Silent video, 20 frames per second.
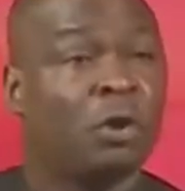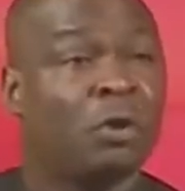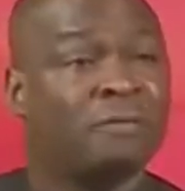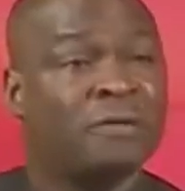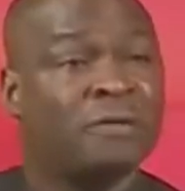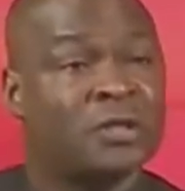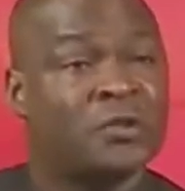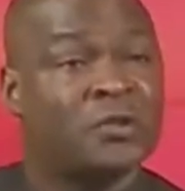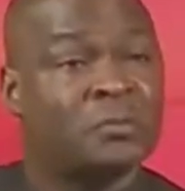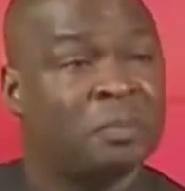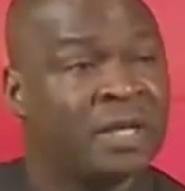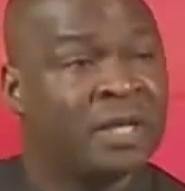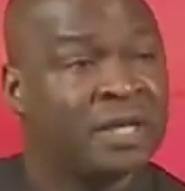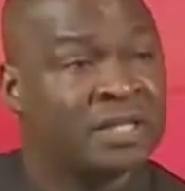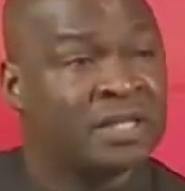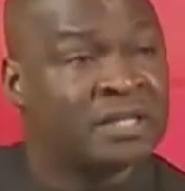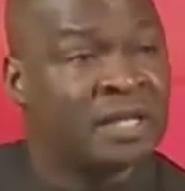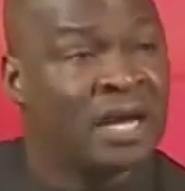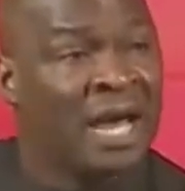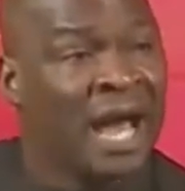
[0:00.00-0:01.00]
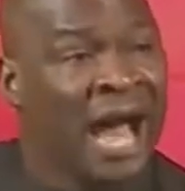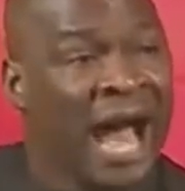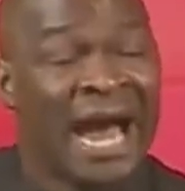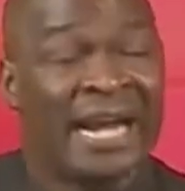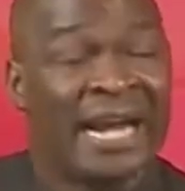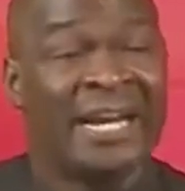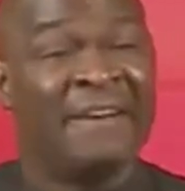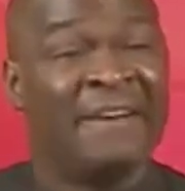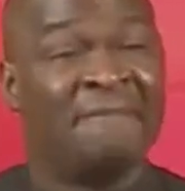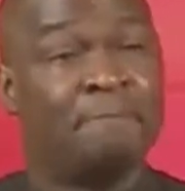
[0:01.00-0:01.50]
of the spirit,
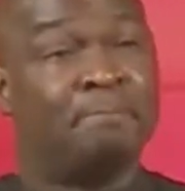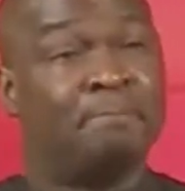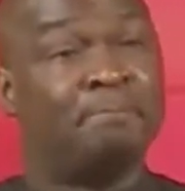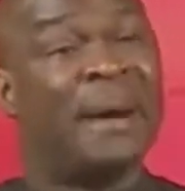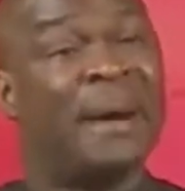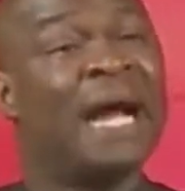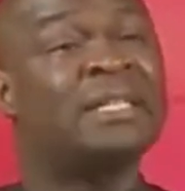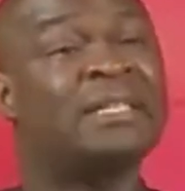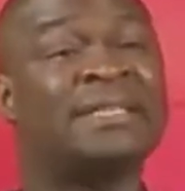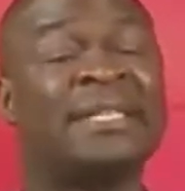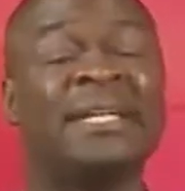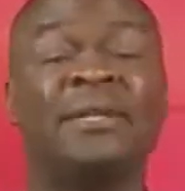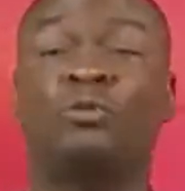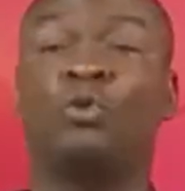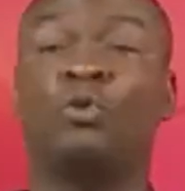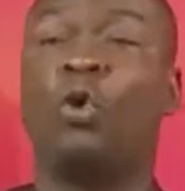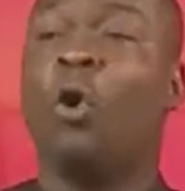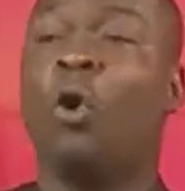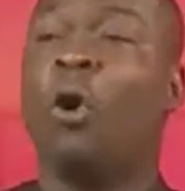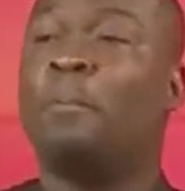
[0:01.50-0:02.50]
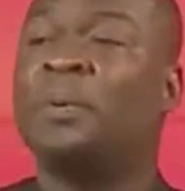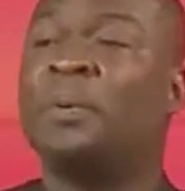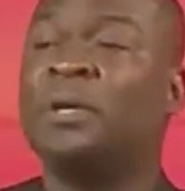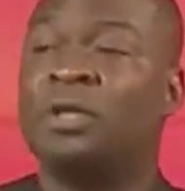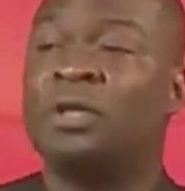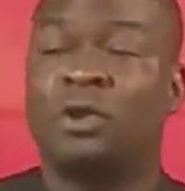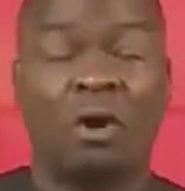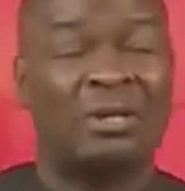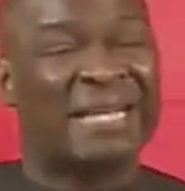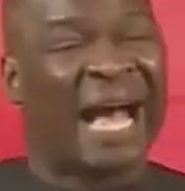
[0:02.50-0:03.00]
and they've barged into open
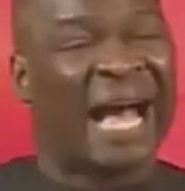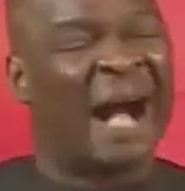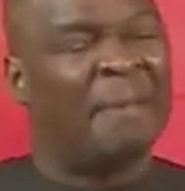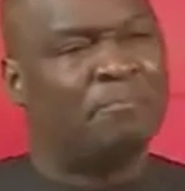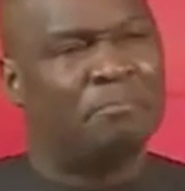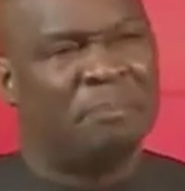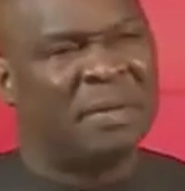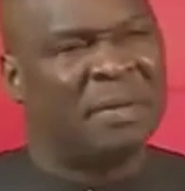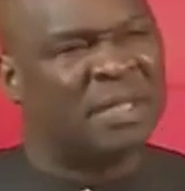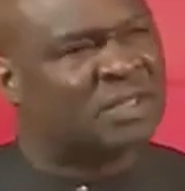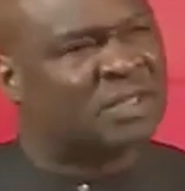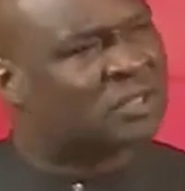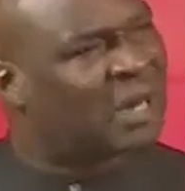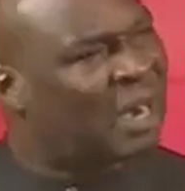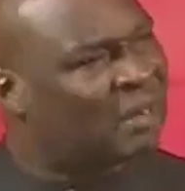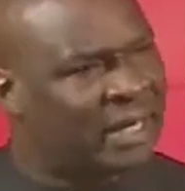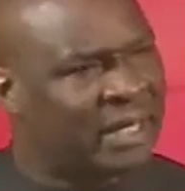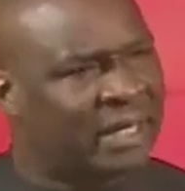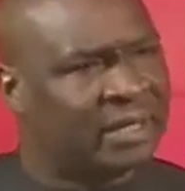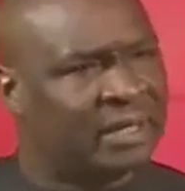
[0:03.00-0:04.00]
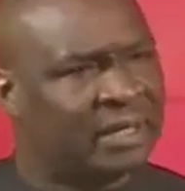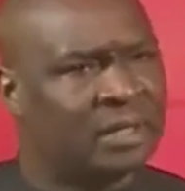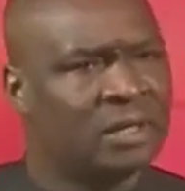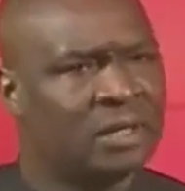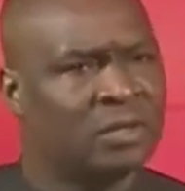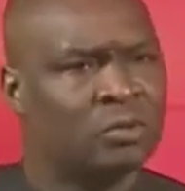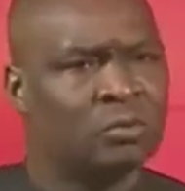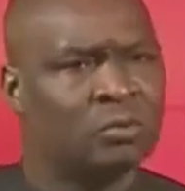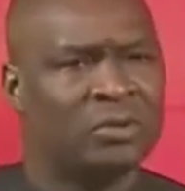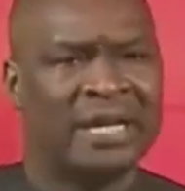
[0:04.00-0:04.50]
doors arbitrarily
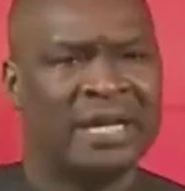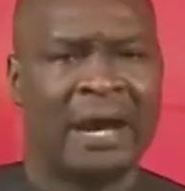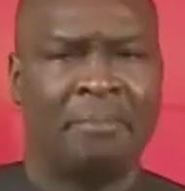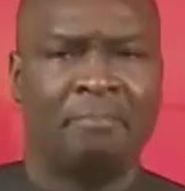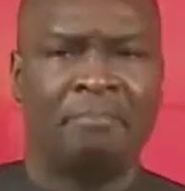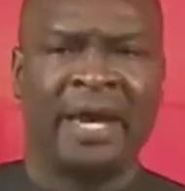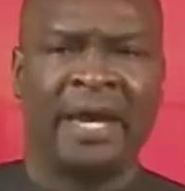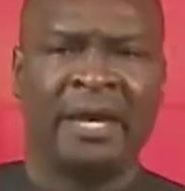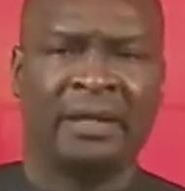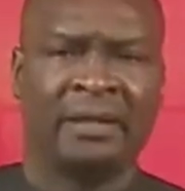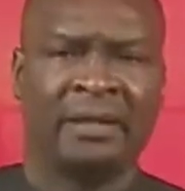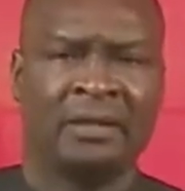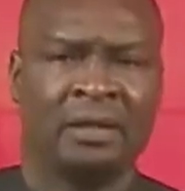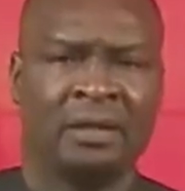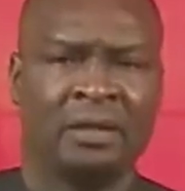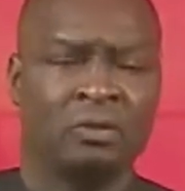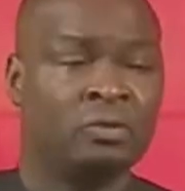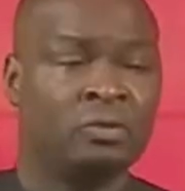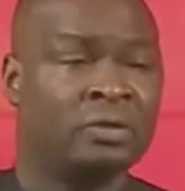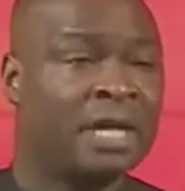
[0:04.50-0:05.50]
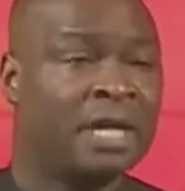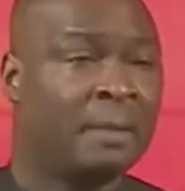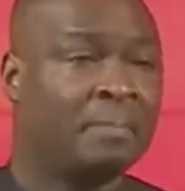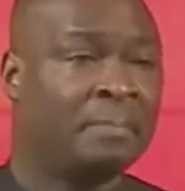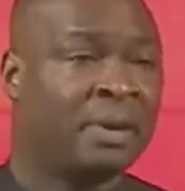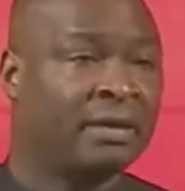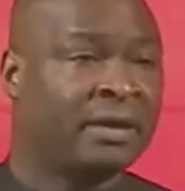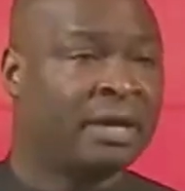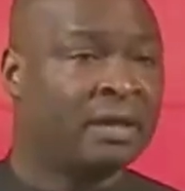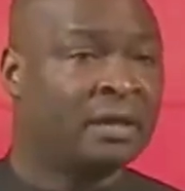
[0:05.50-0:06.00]
to their pain, to their
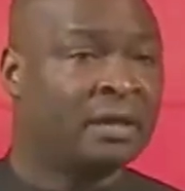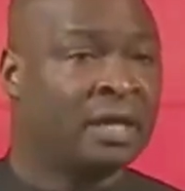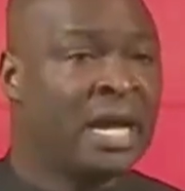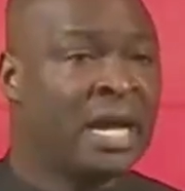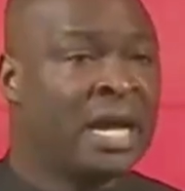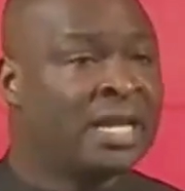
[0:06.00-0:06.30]
peril.